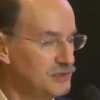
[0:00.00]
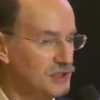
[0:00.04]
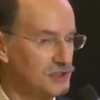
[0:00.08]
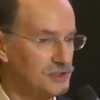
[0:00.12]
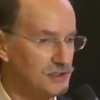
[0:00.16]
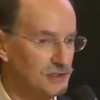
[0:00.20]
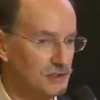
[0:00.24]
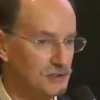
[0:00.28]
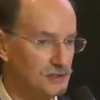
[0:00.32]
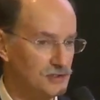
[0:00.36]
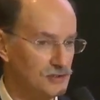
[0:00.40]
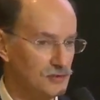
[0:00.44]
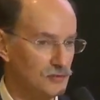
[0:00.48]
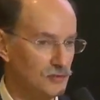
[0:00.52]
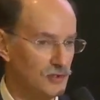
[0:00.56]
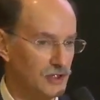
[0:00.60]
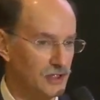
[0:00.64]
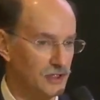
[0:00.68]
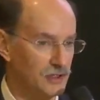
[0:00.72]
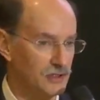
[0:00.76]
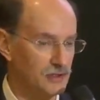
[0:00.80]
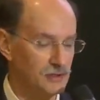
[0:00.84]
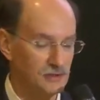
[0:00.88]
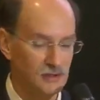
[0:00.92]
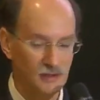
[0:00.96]
distance
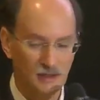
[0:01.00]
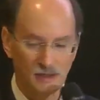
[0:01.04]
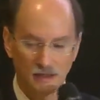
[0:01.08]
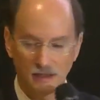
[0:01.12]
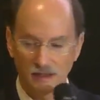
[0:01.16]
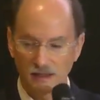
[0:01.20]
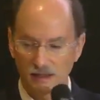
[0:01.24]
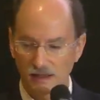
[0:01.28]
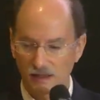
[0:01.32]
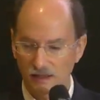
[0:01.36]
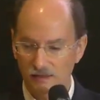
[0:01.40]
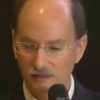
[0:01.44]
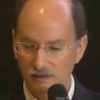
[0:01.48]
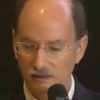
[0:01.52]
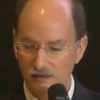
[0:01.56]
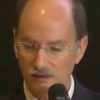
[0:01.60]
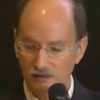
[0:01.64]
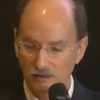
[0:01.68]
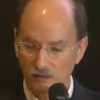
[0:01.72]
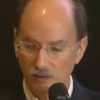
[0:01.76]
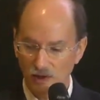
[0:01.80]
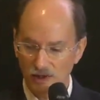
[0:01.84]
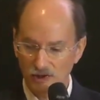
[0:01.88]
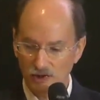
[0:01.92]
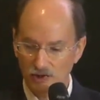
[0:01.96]
away. And the
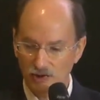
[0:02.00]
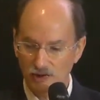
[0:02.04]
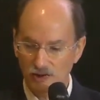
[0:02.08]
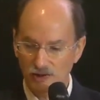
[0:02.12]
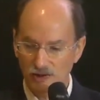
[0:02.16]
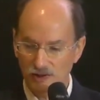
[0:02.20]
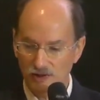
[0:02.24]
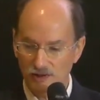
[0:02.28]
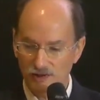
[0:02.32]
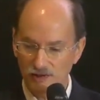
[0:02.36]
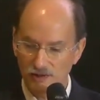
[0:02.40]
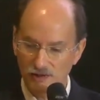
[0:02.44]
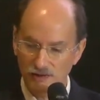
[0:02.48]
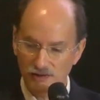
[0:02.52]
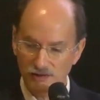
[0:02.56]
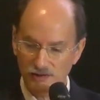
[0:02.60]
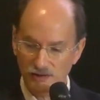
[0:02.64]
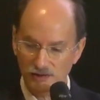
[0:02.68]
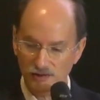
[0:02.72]
question is, is